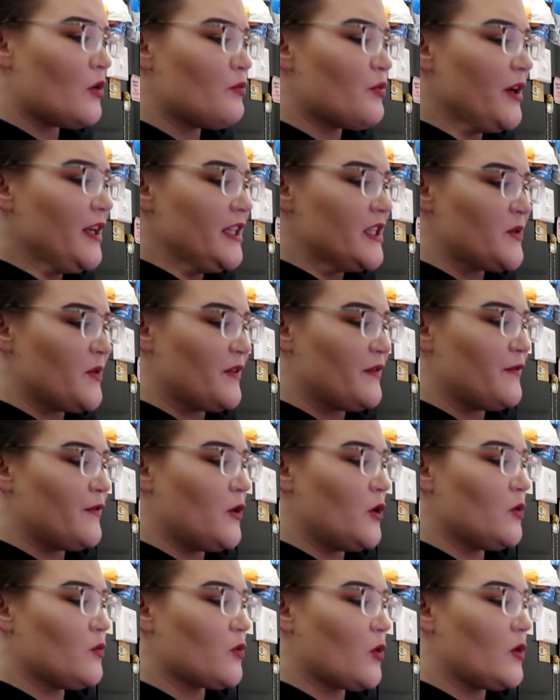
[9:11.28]
Bring to a
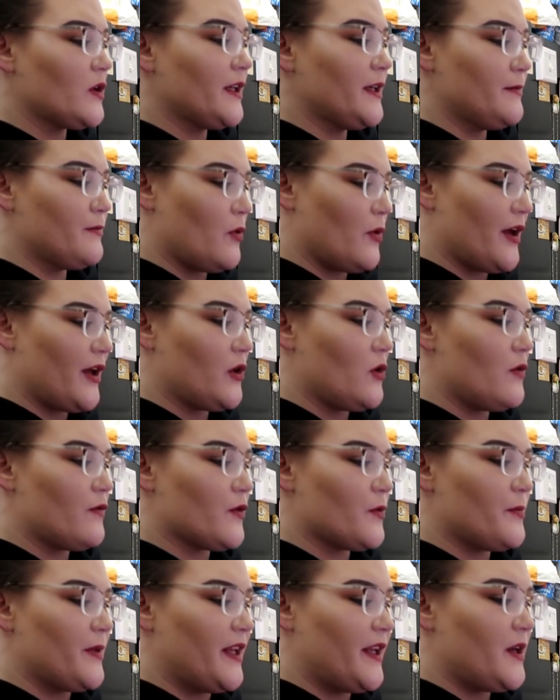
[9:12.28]
full rolling boil
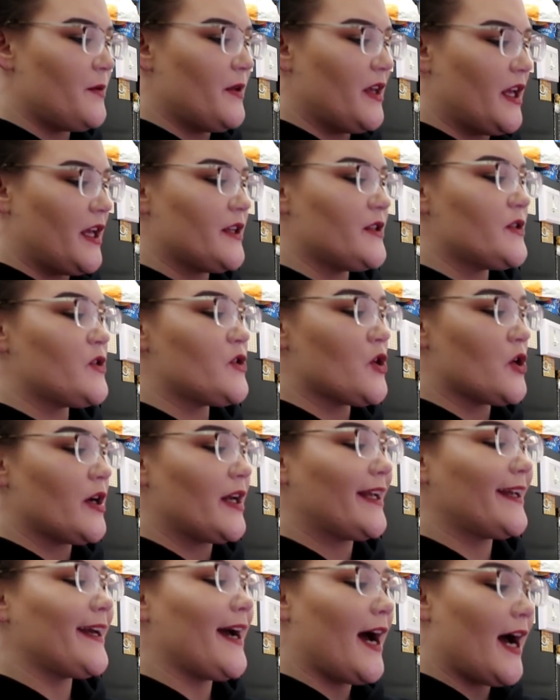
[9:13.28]
over medium heat,
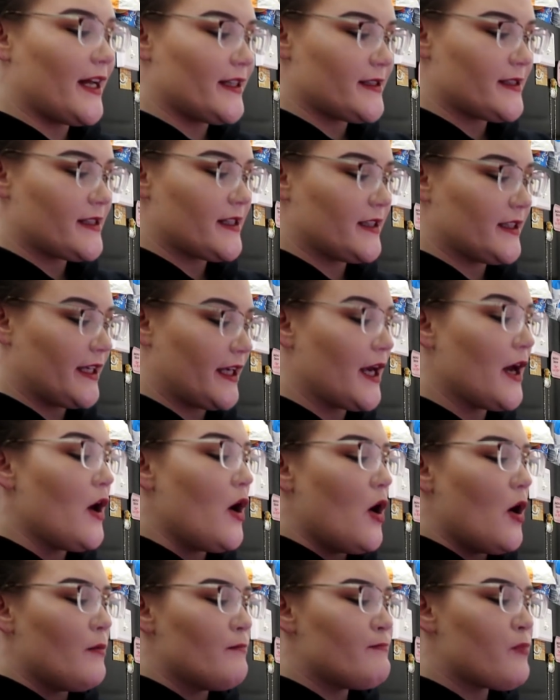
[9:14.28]
stirring constantly.
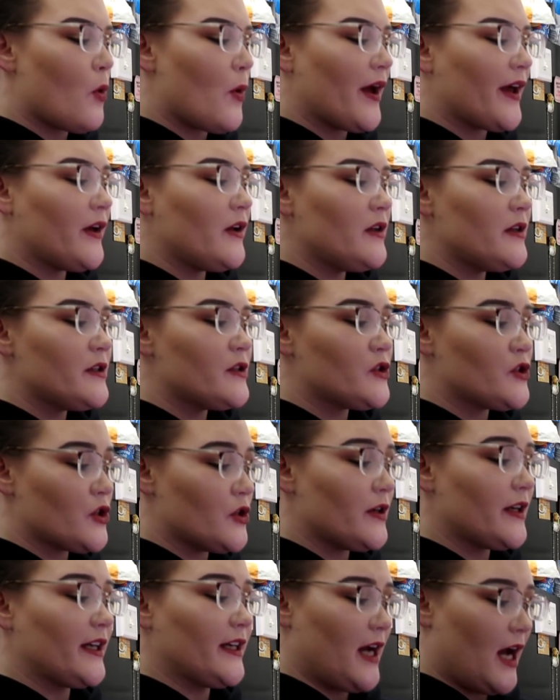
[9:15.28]
Boil,
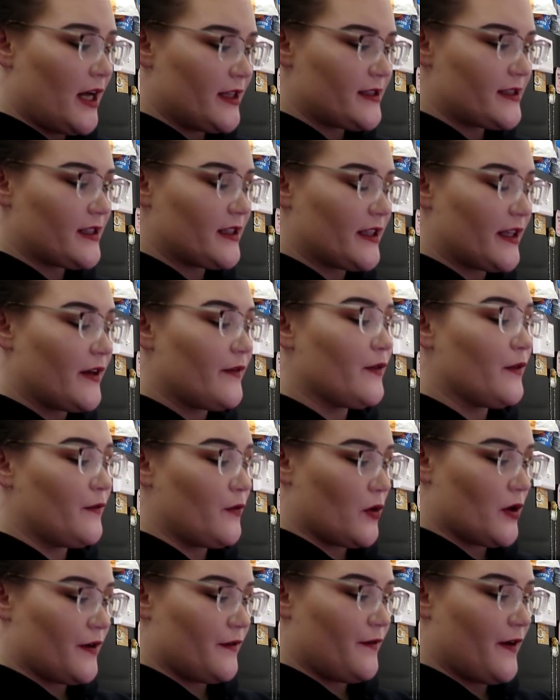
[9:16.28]
stirring constantly for
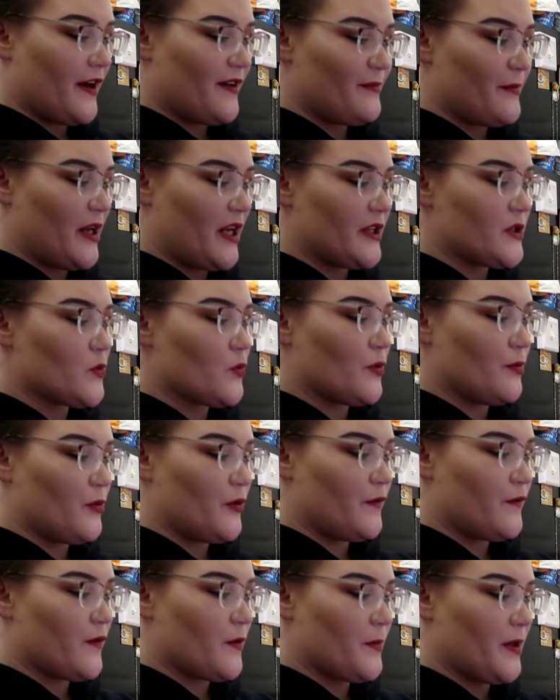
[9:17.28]
four to five minutes,
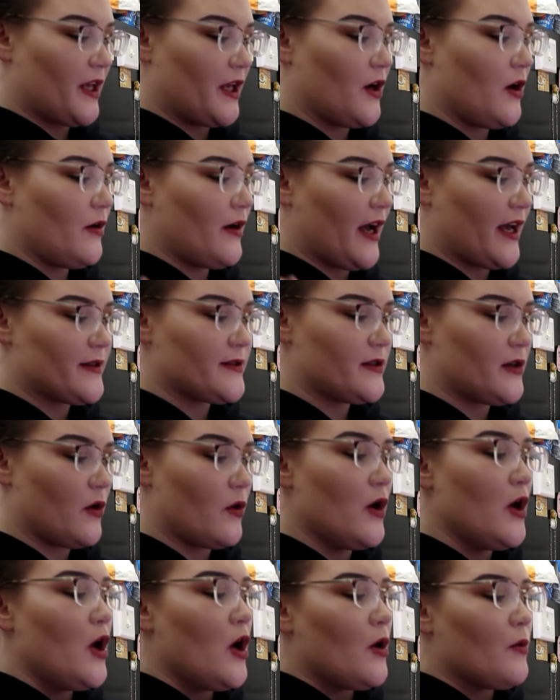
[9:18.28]
remove from heat. Okay,
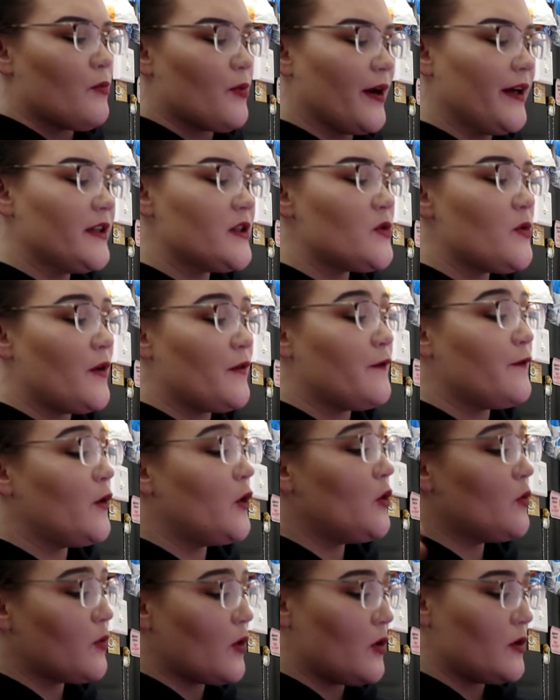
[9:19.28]
so bring to a
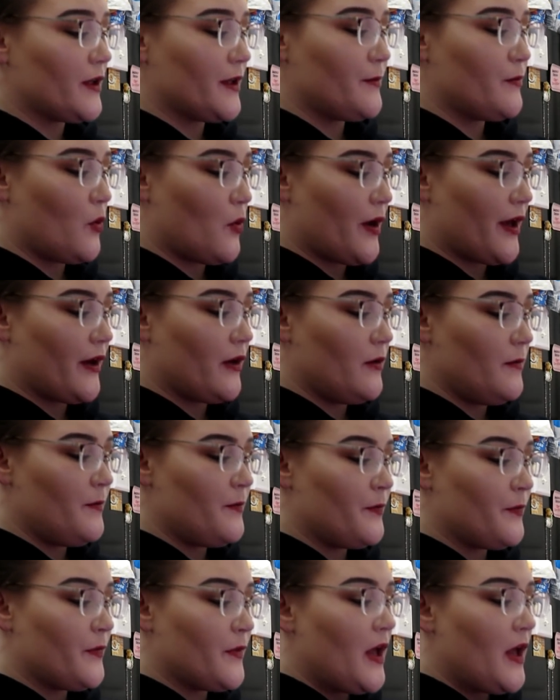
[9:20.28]
full rolling boil